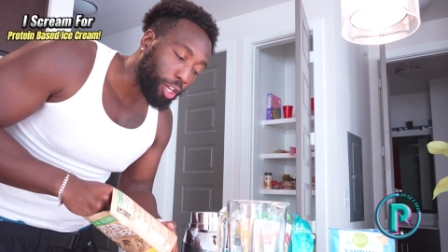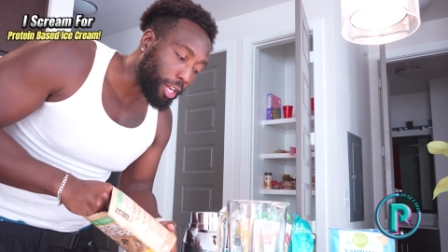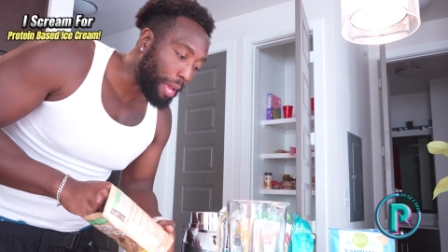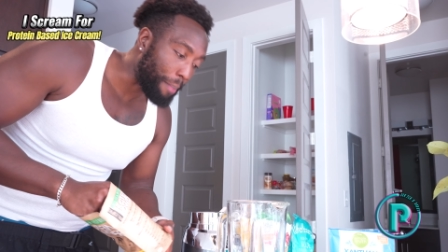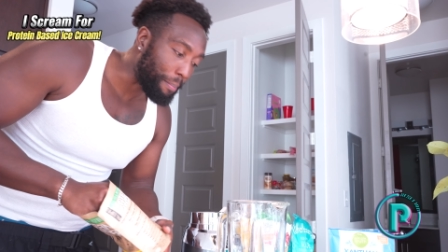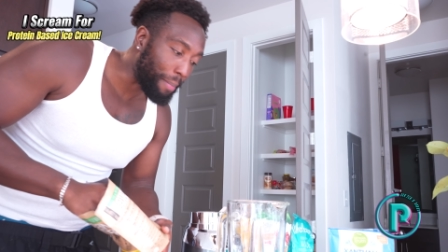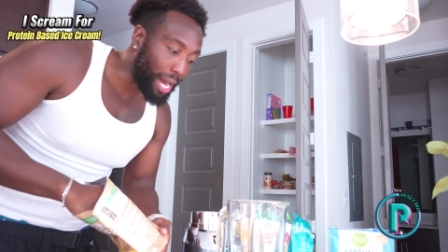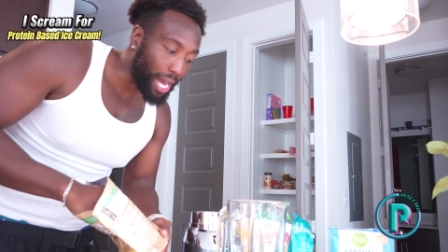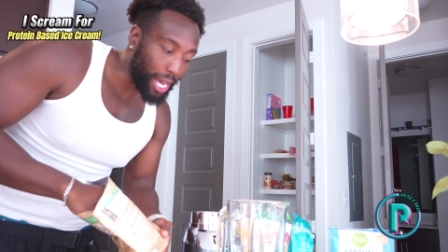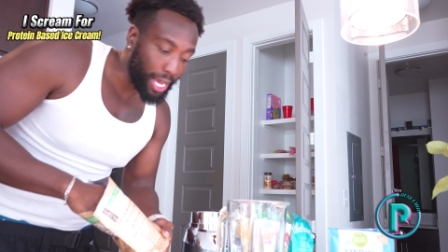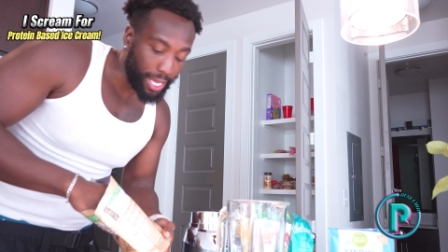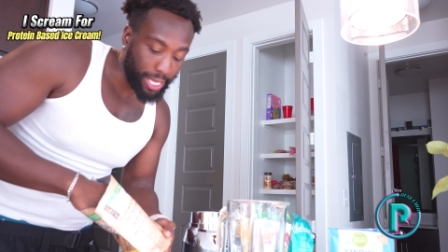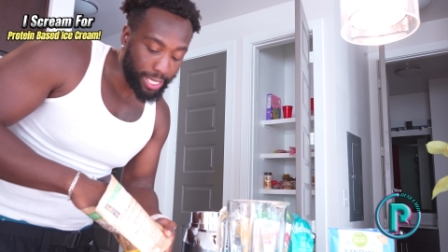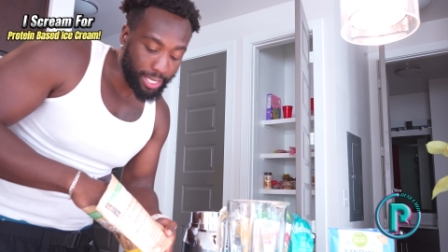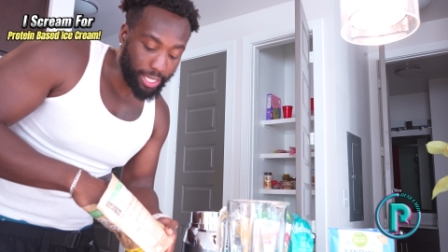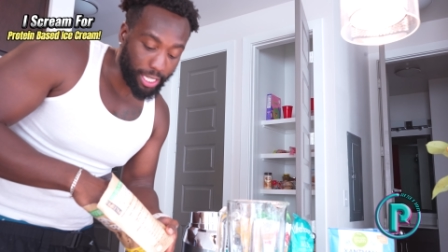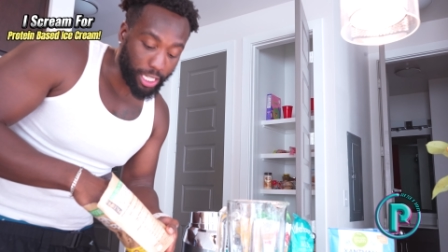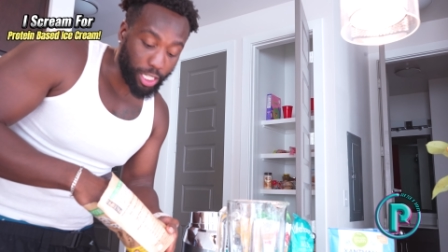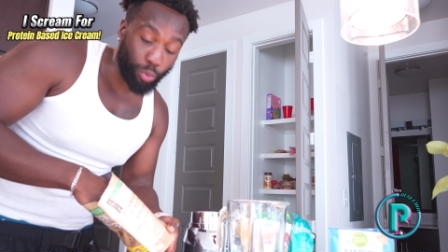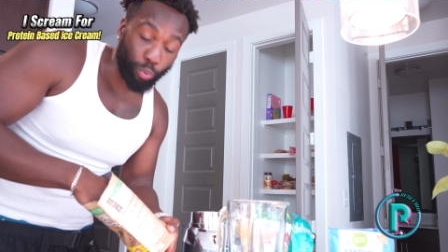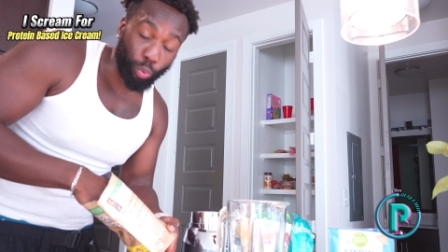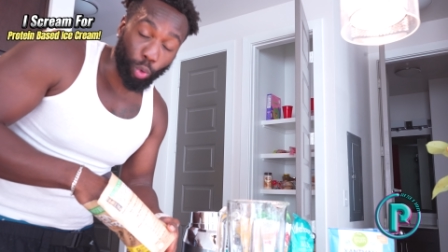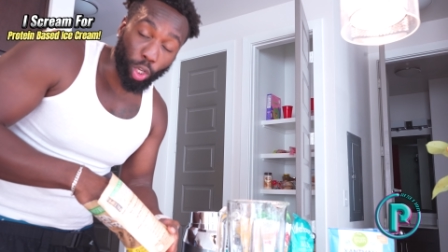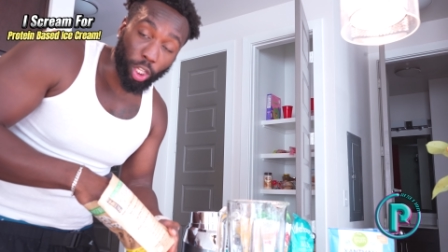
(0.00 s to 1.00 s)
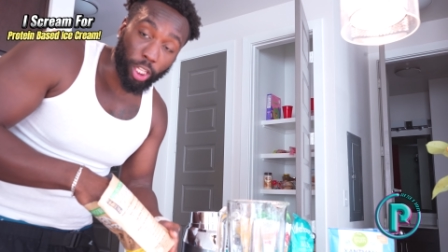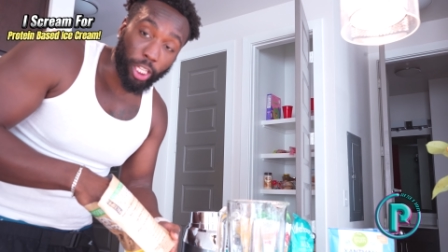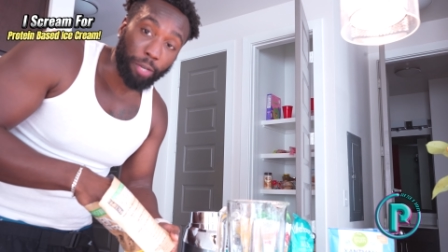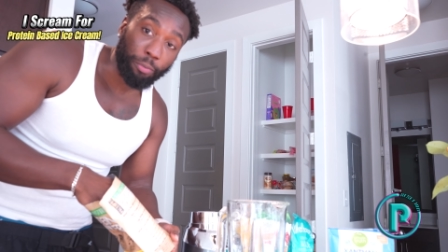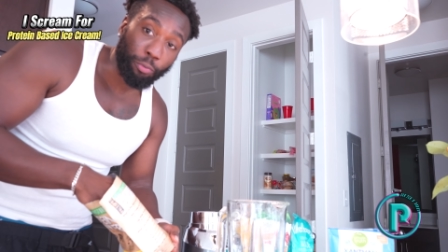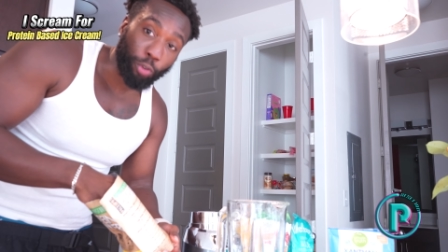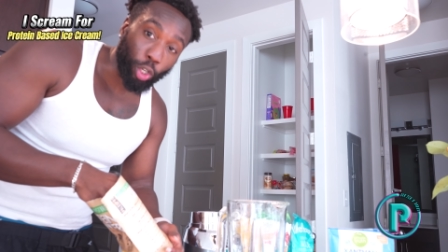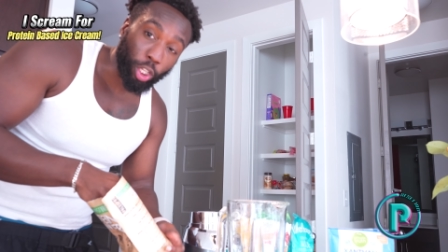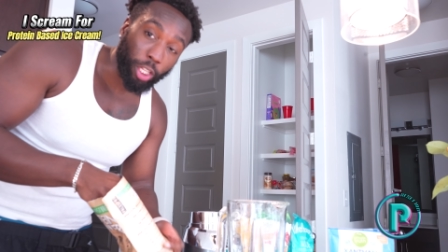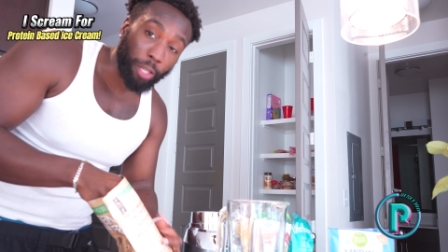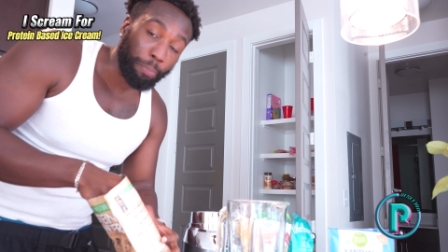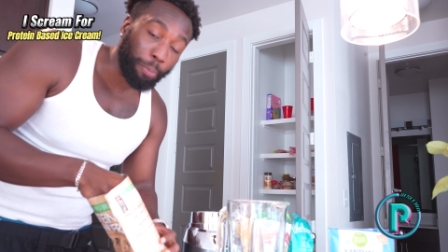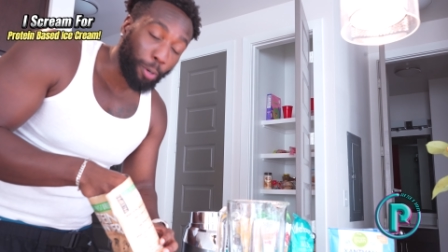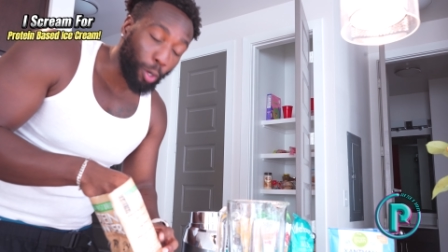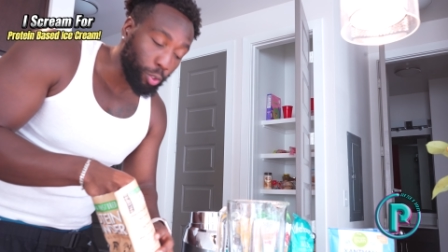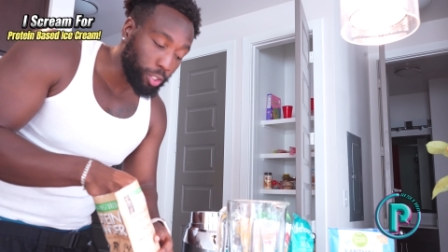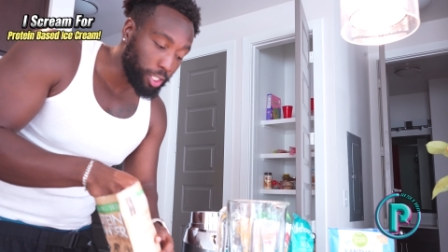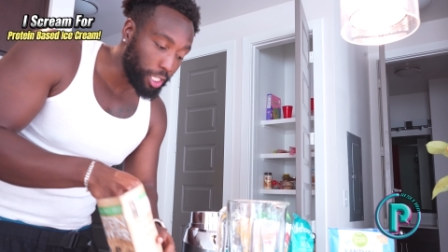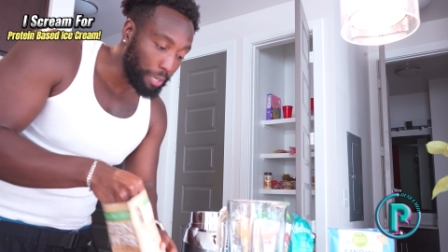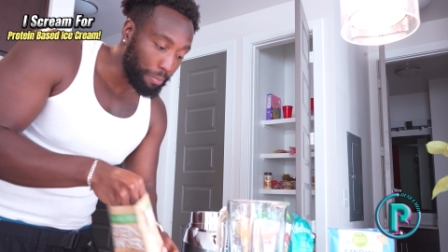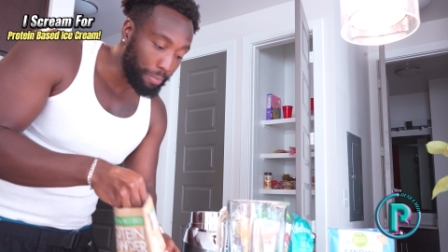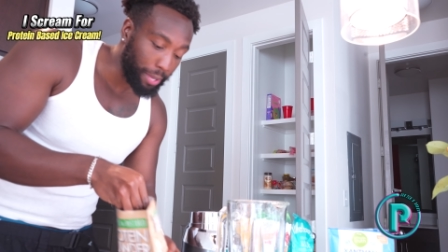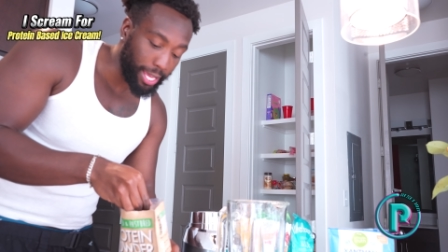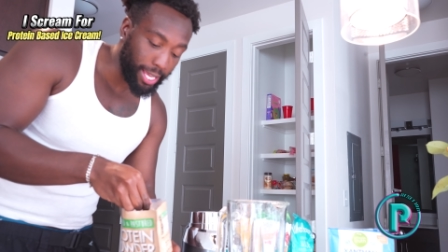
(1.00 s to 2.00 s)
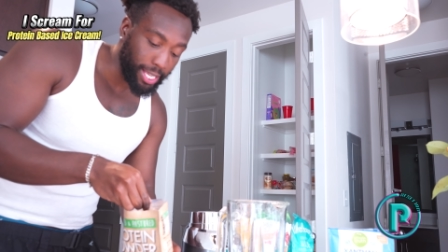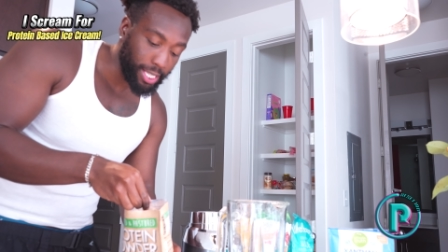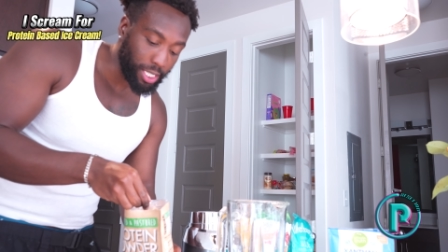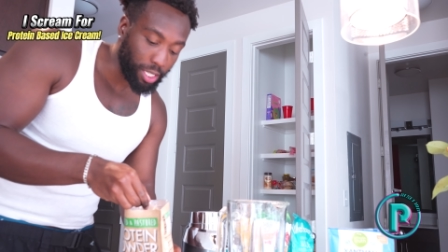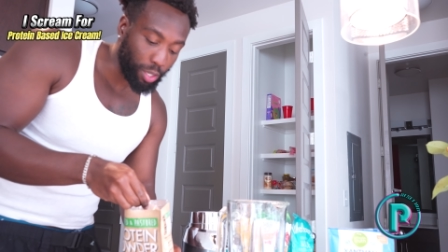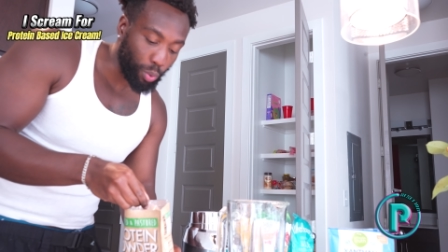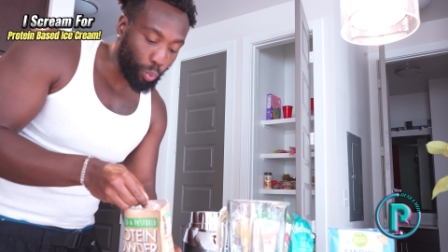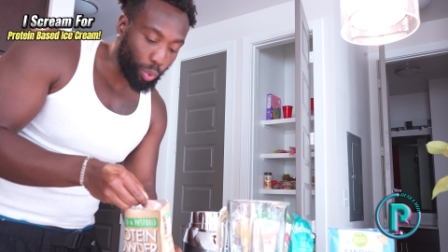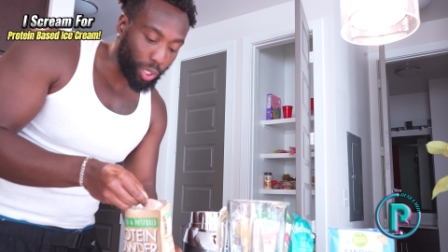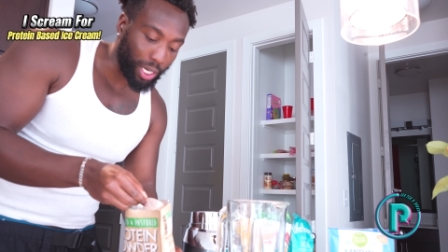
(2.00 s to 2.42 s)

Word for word: that mine is really, really protein based,